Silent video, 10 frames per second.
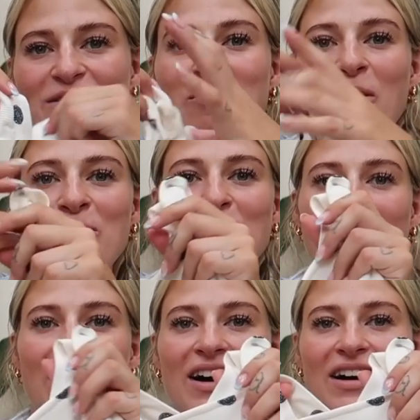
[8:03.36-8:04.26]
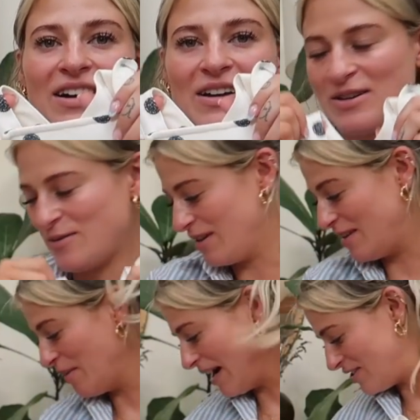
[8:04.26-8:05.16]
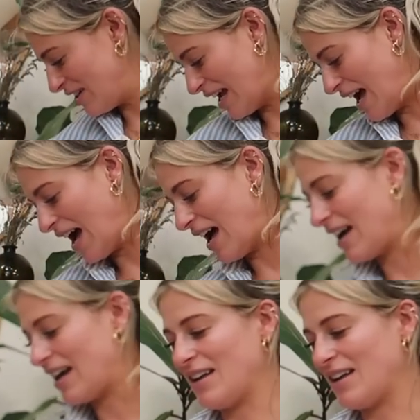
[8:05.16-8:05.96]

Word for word: romper with a matching hat,